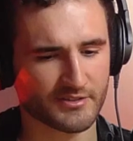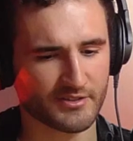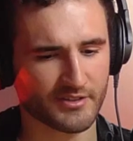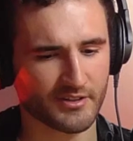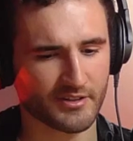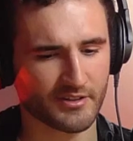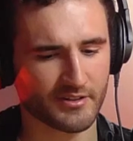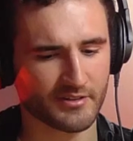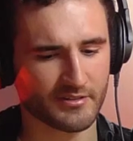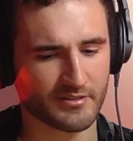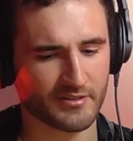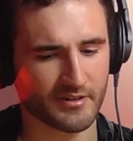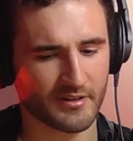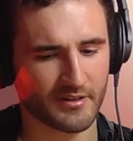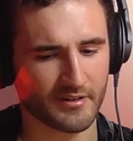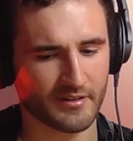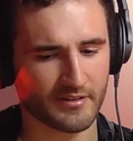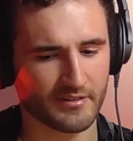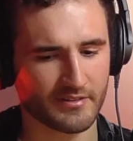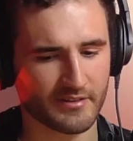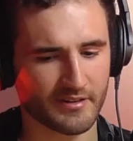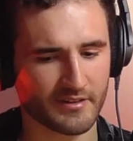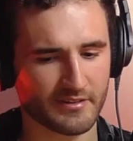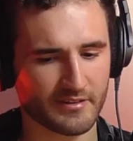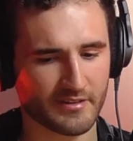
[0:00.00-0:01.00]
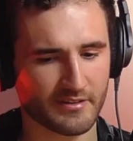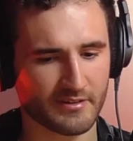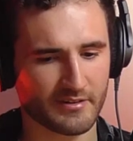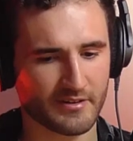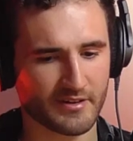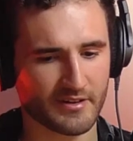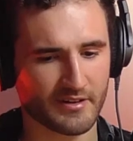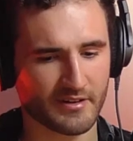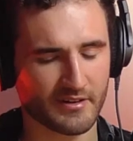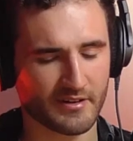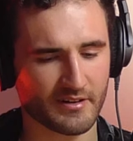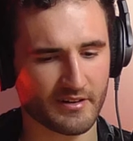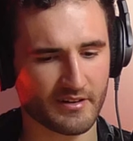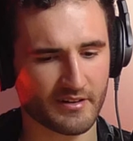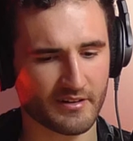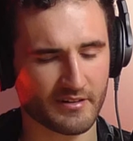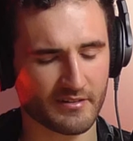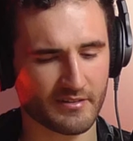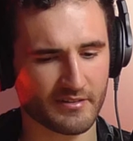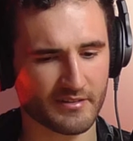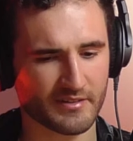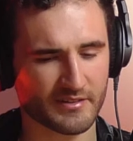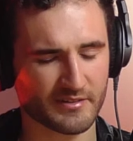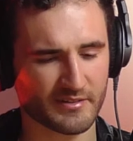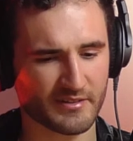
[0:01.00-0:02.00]
so I
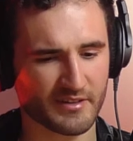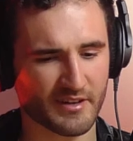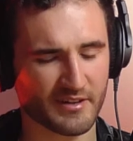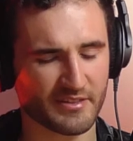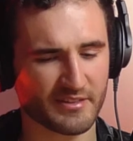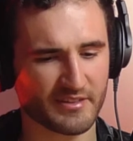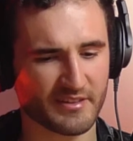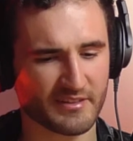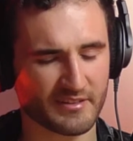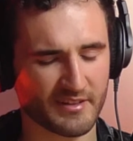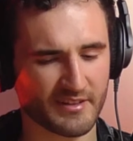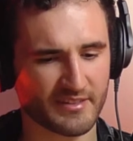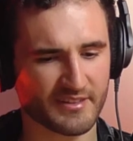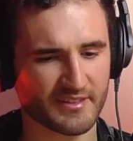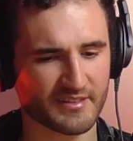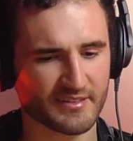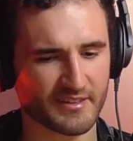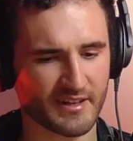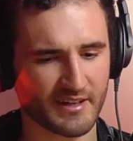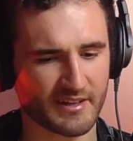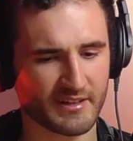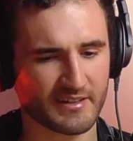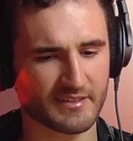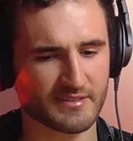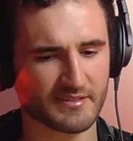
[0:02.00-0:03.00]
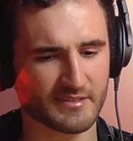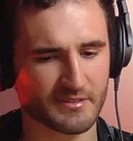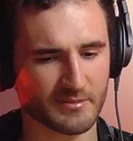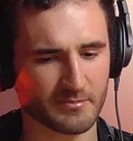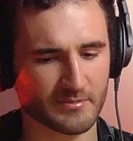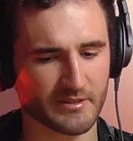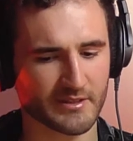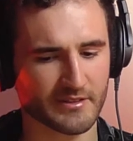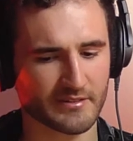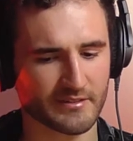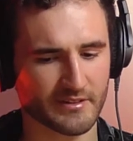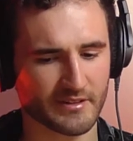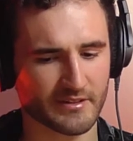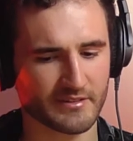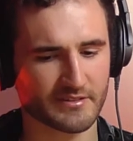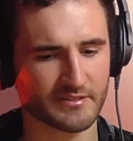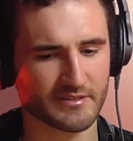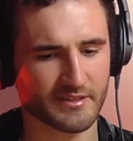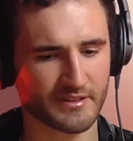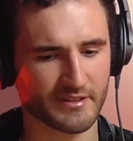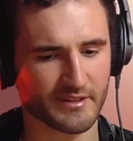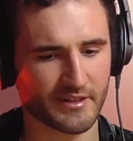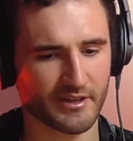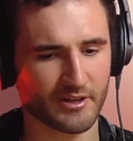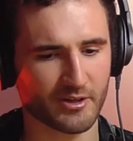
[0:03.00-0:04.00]
think that is something that
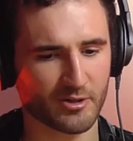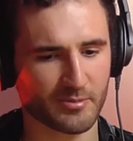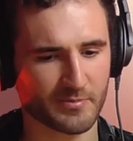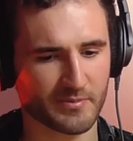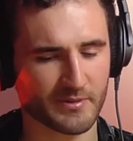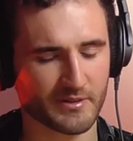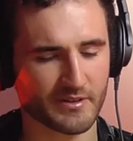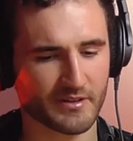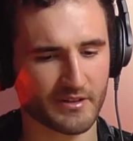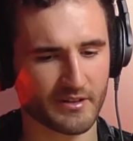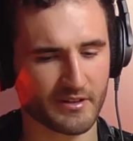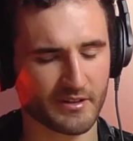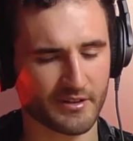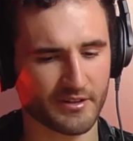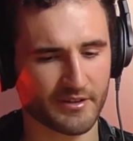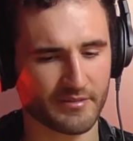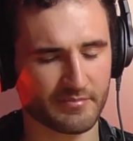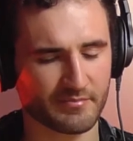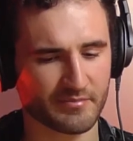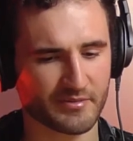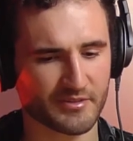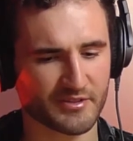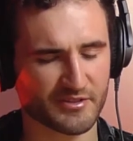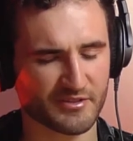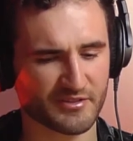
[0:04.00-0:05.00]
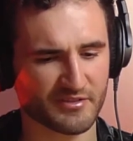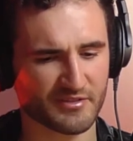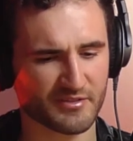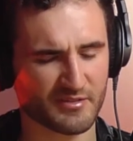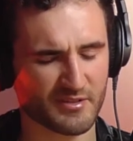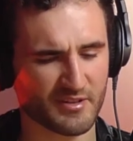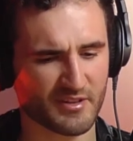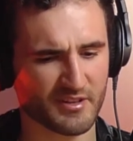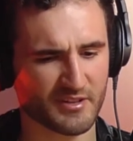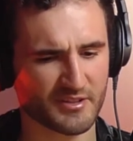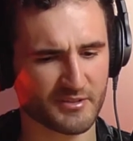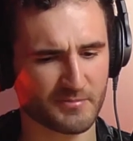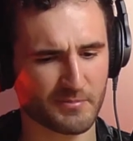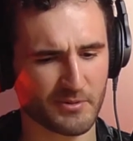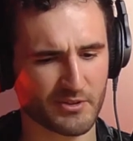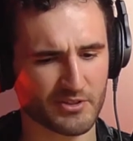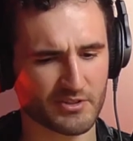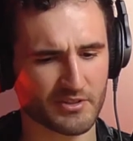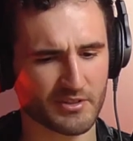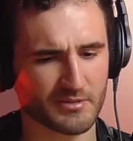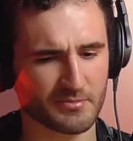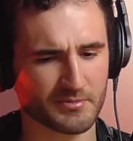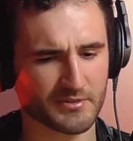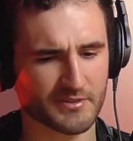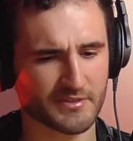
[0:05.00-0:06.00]
did help, because
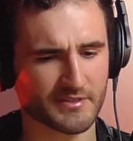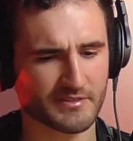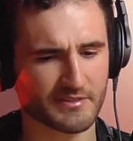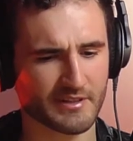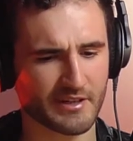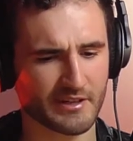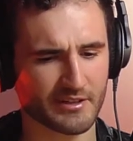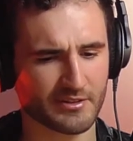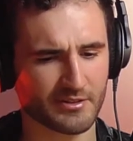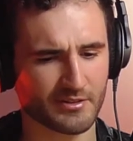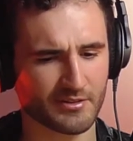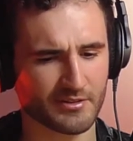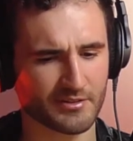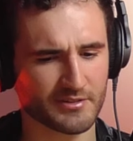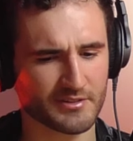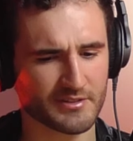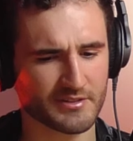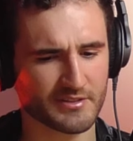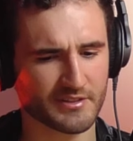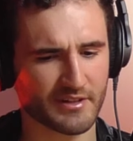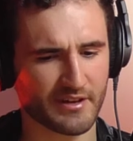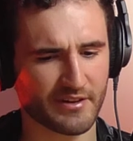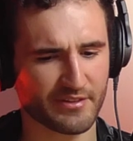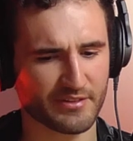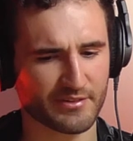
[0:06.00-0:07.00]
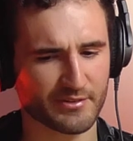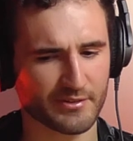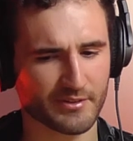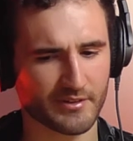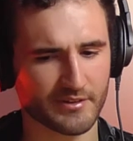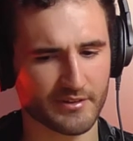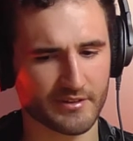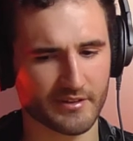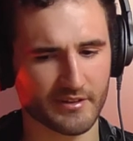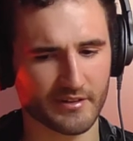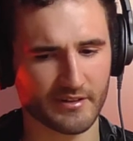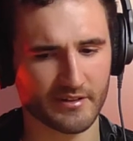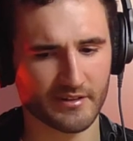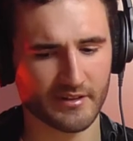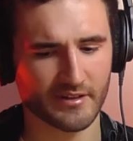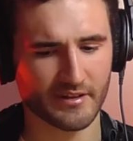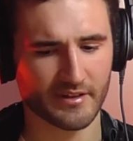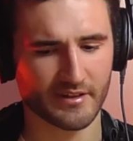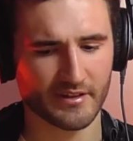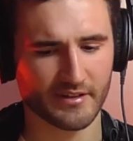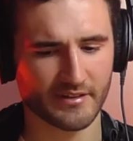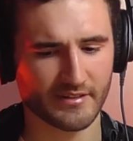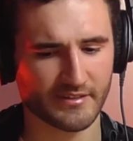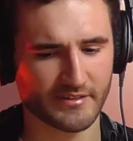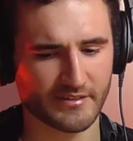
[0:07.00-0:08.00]
especially with the psychologist, I thought that
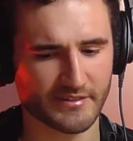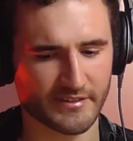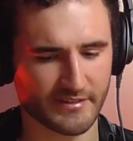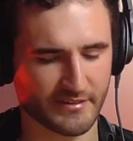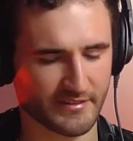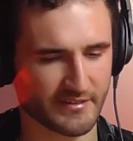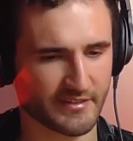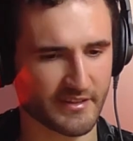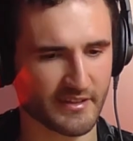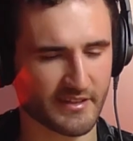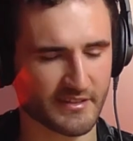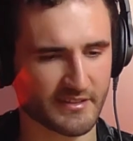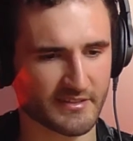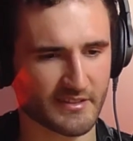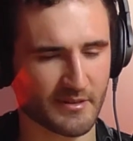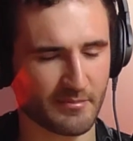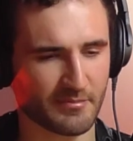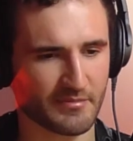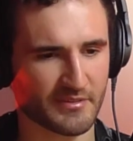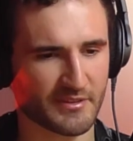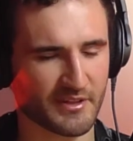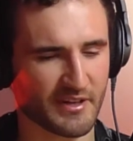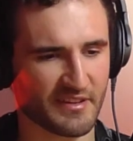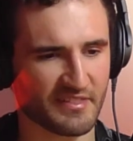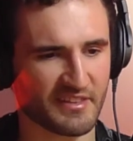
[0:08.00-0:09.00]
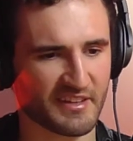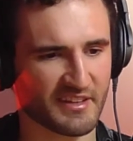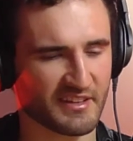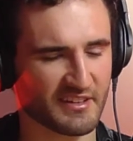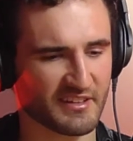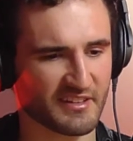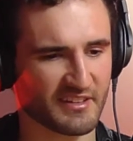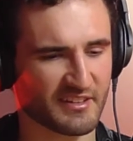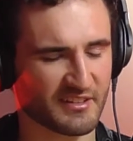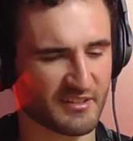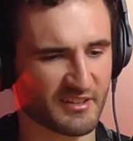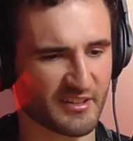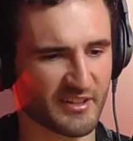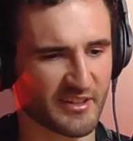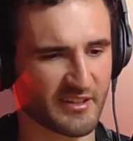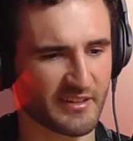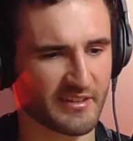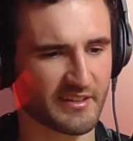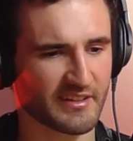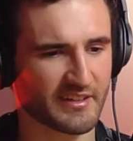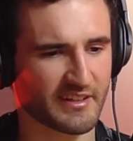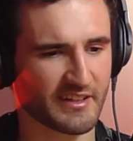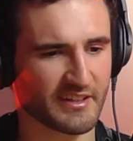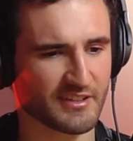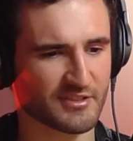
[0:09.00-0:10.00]
since there's nothing
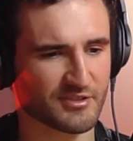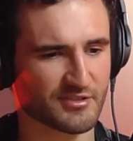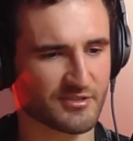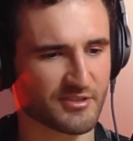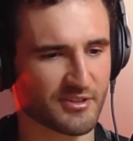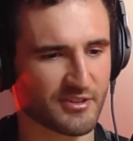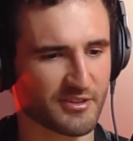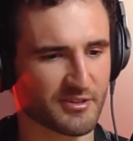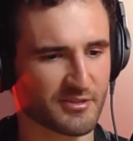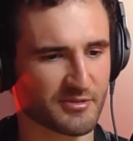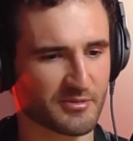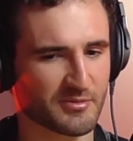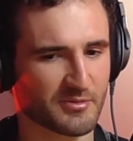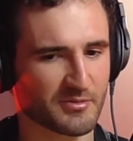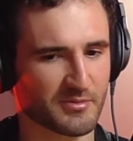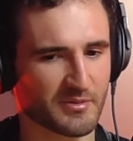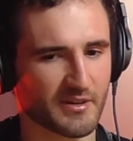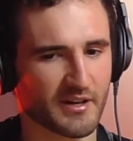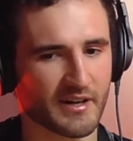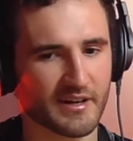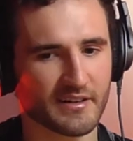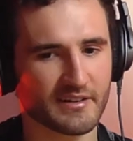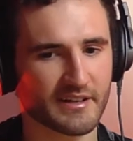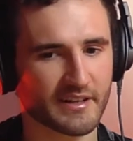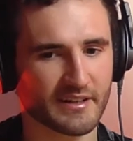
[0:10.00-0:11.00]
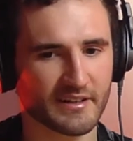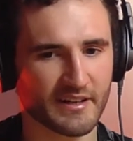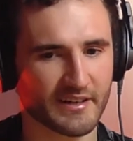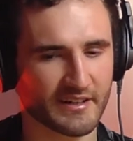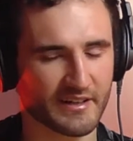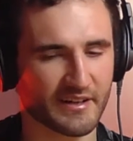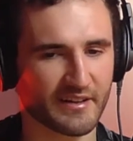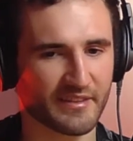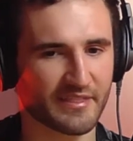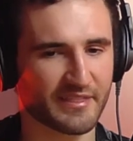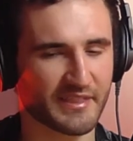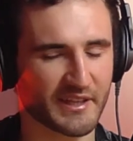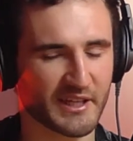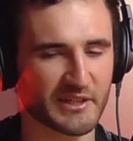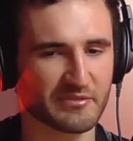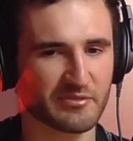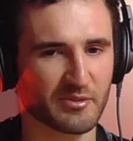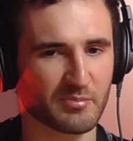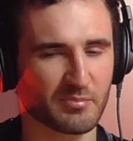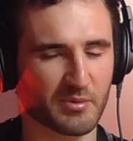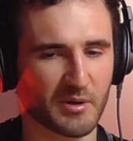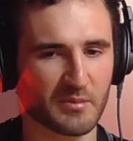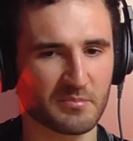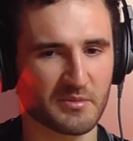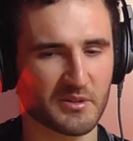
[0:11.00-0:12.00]
clearly external, I can't think of
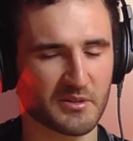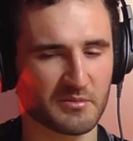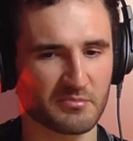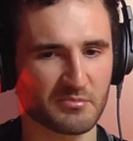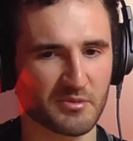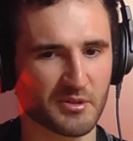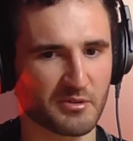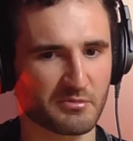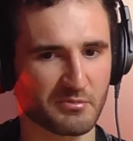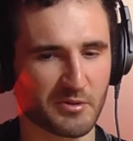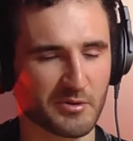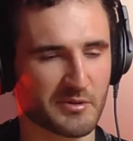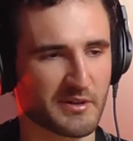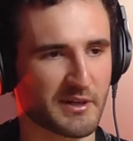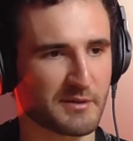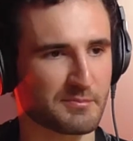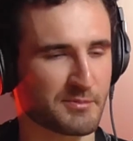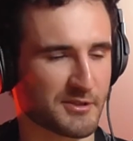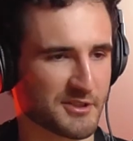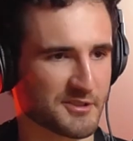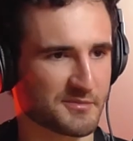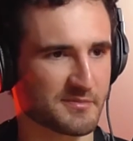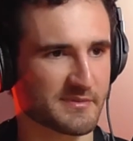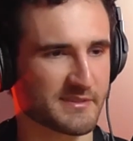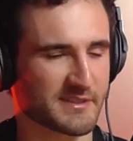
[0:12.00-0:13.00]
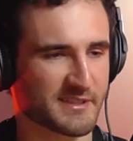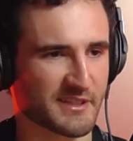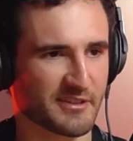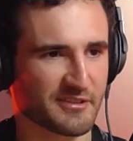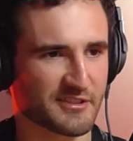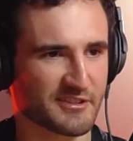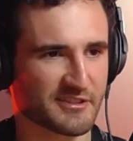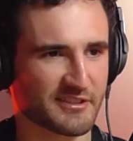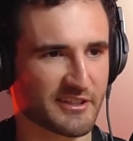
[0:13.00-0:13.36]
a problem. What would I possibly tell the